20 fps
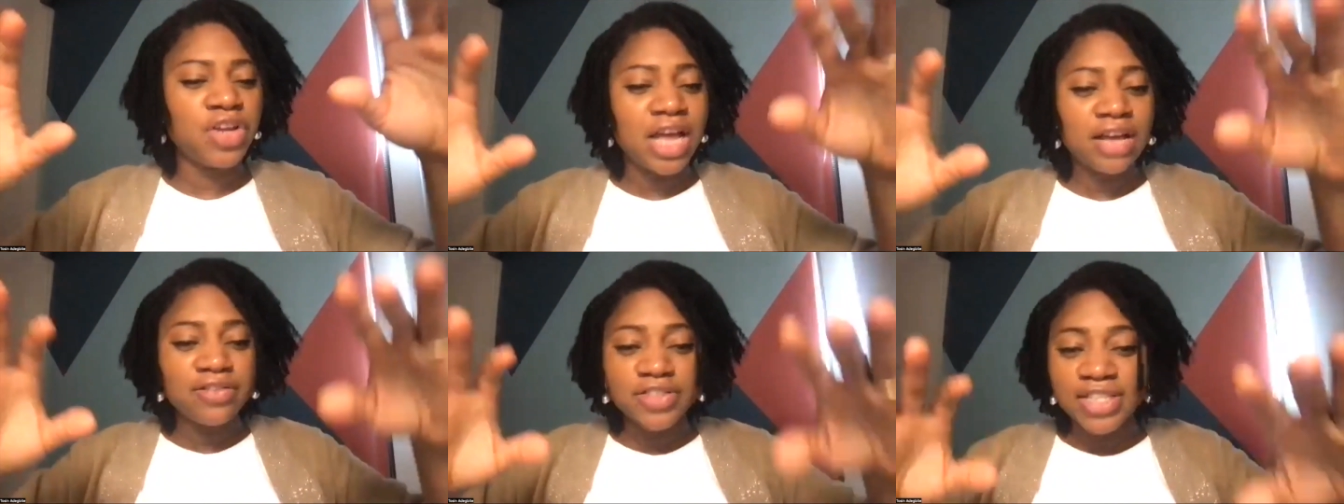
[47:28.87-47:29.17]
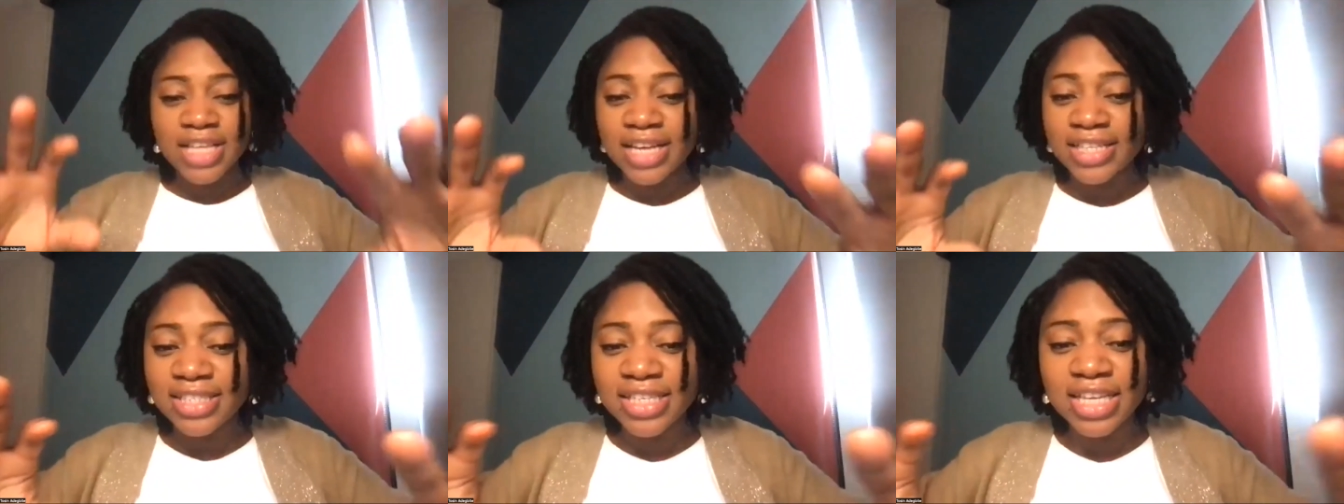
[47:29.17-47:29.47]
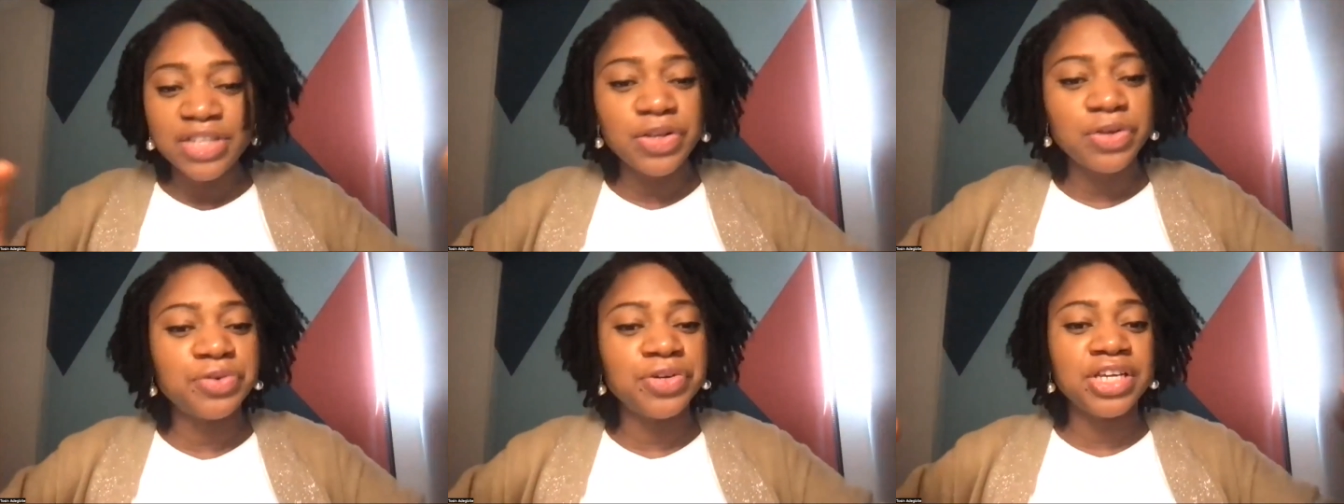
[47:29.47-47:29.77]
You have to start
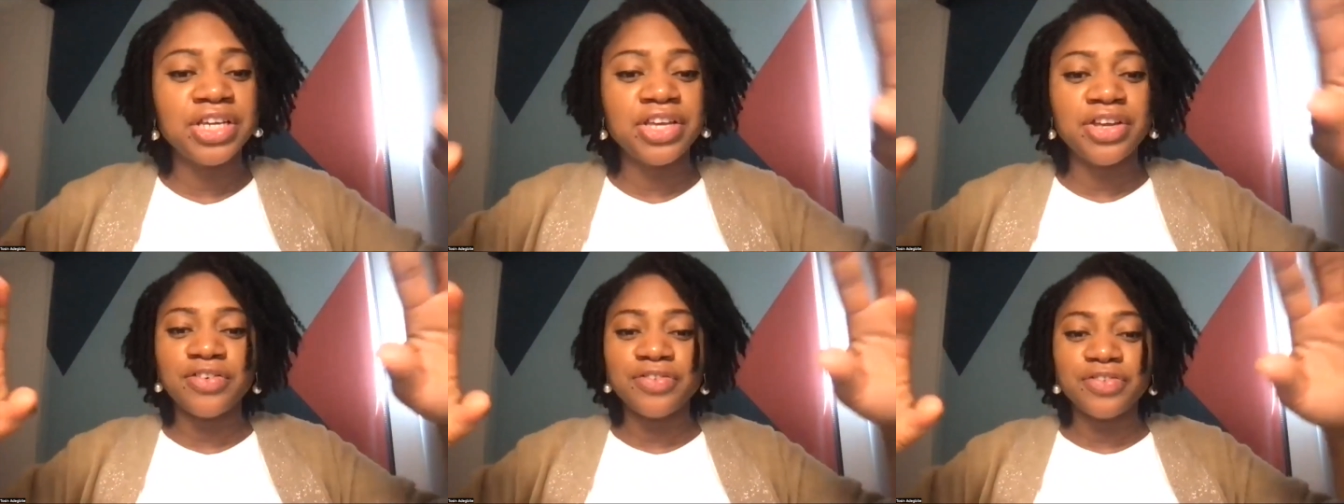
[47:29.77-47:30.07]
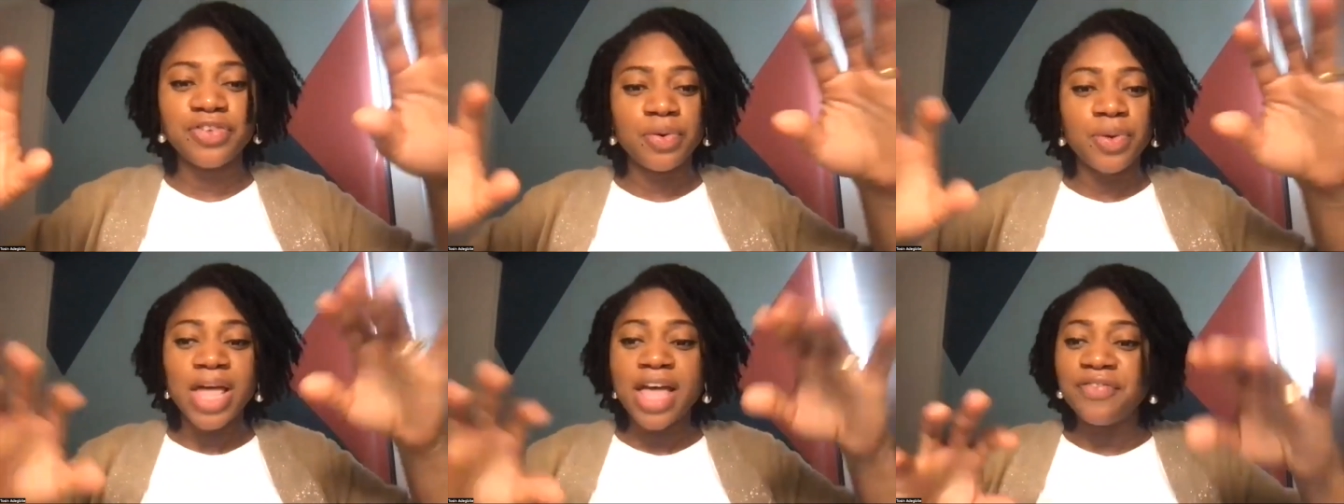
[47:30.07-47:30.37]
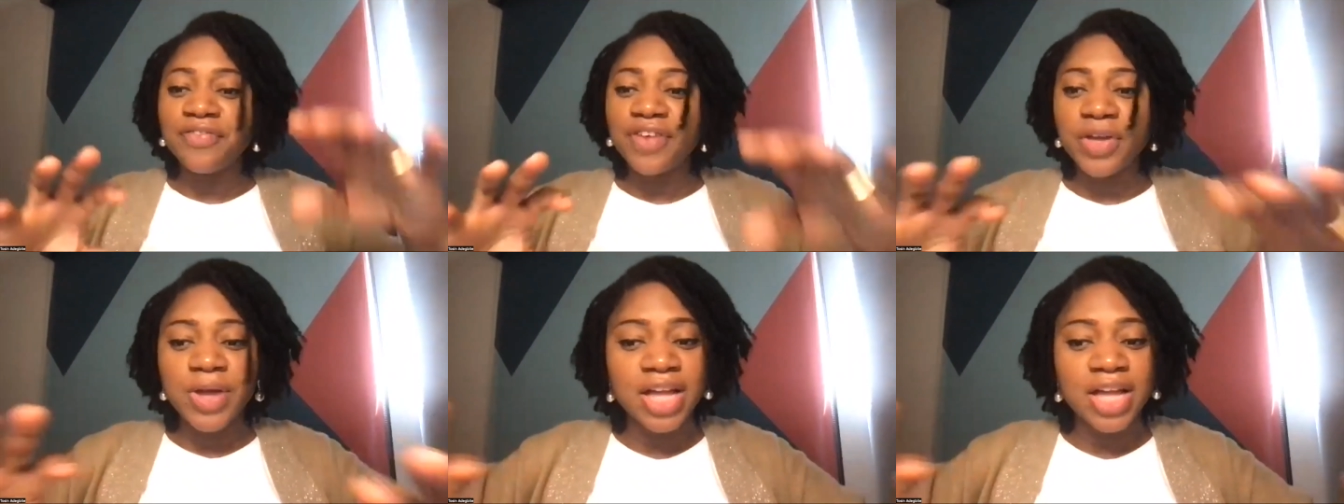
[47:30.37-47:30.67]
saying the Oriki of God.
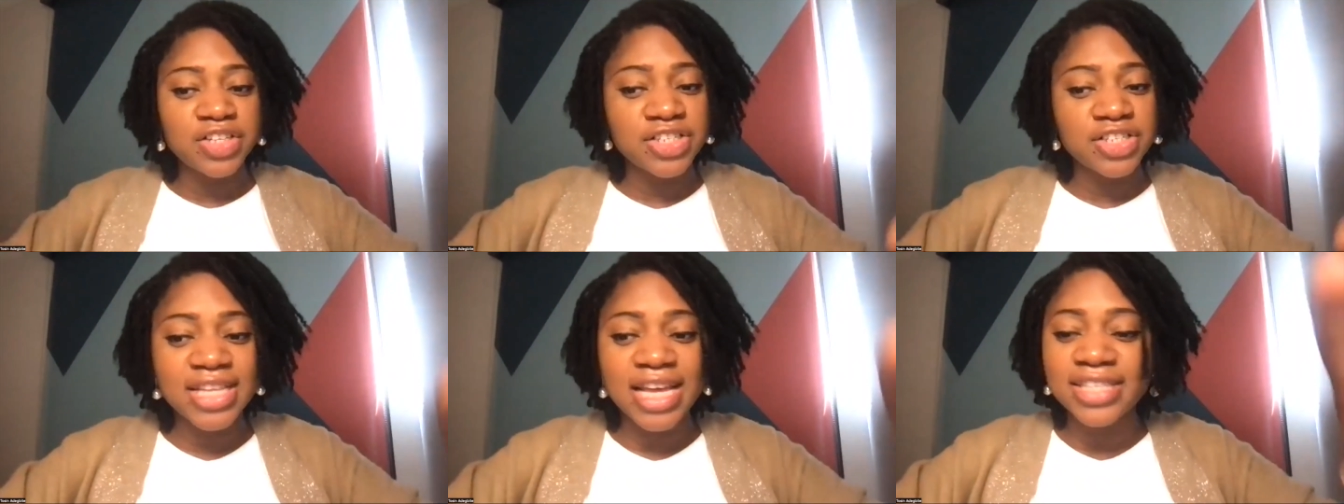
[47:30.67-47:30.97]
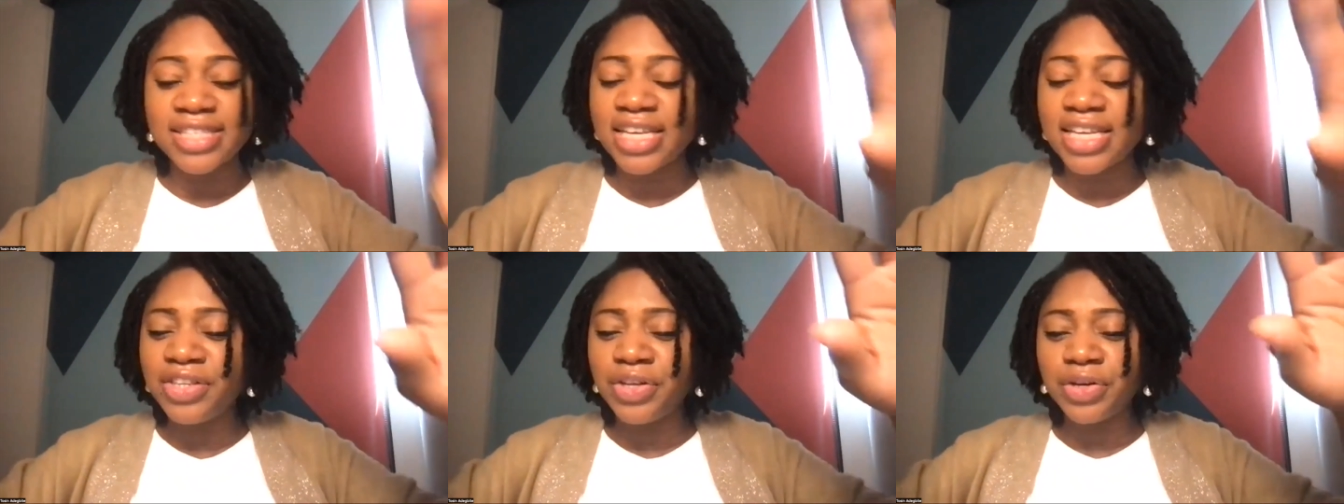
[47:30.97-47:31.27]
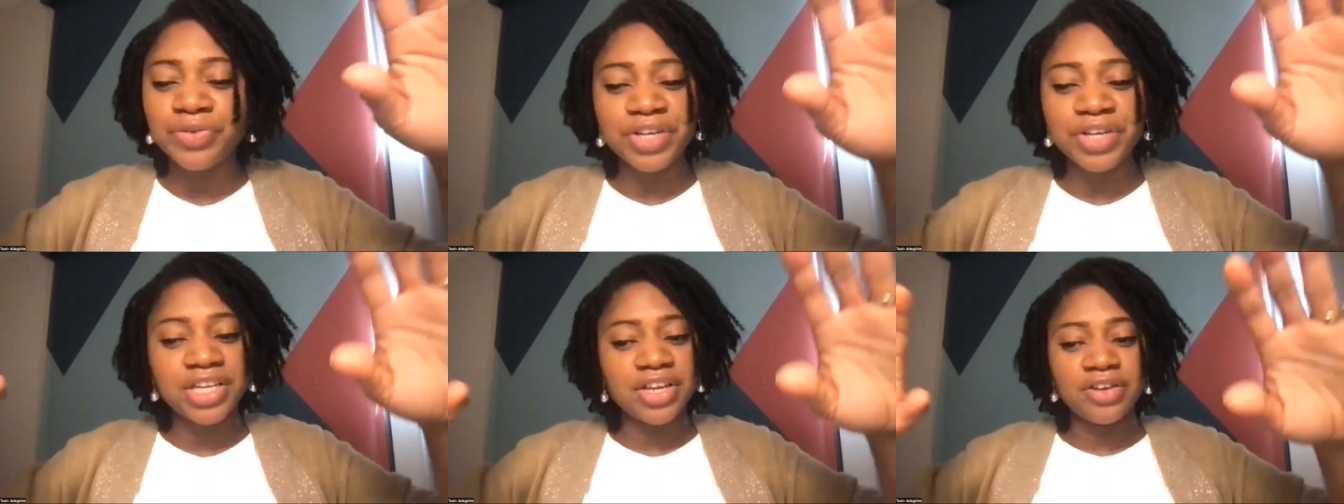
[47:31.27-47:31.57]
Wherever you are, just start saying the
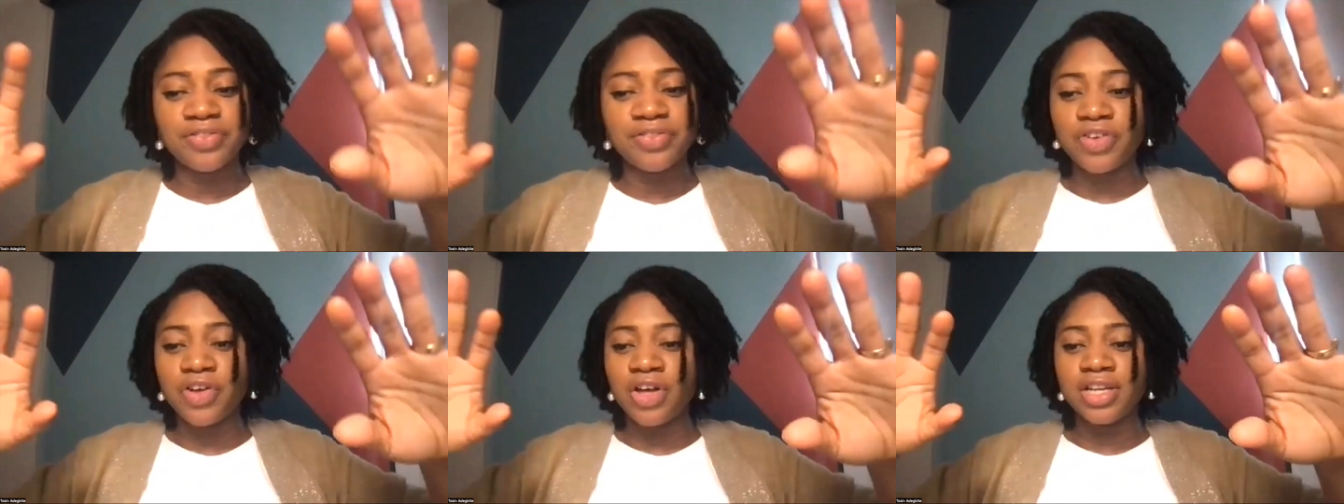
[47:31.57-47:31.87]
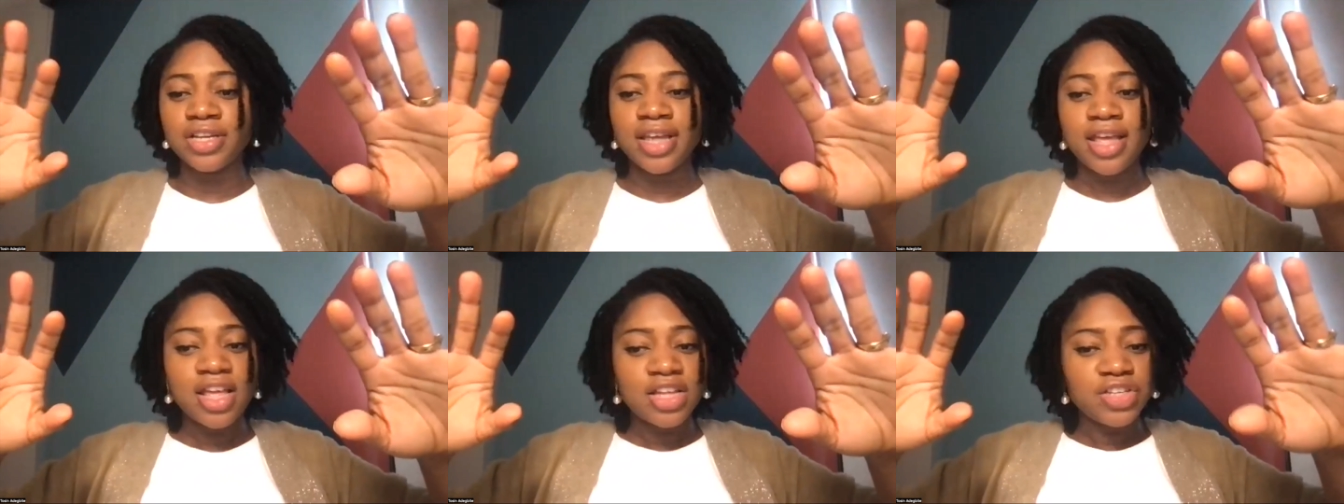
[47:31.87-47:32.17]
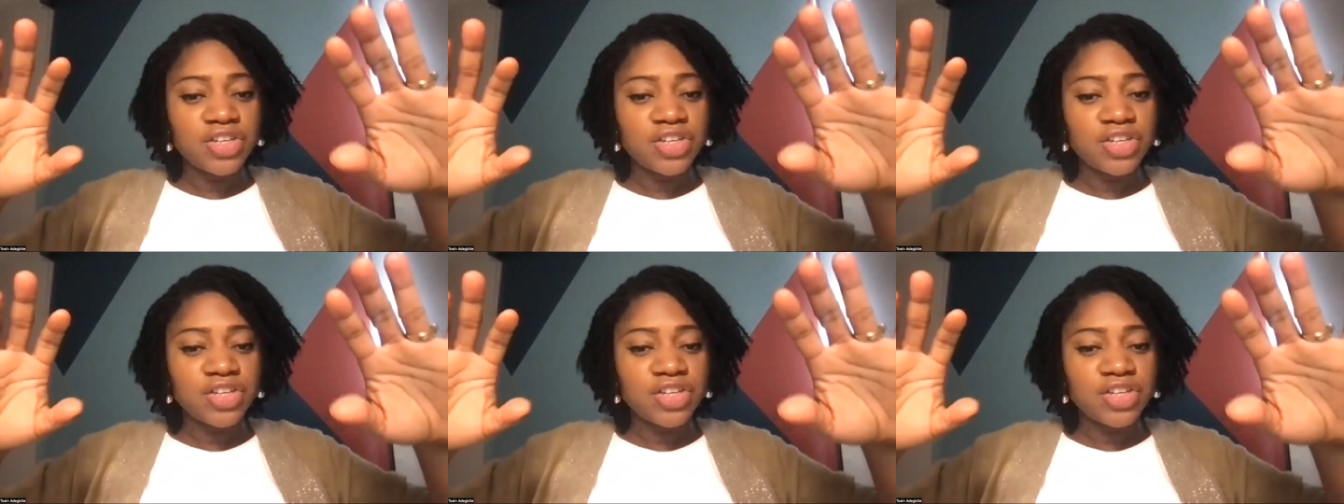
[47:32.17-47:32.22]
Oriki of God.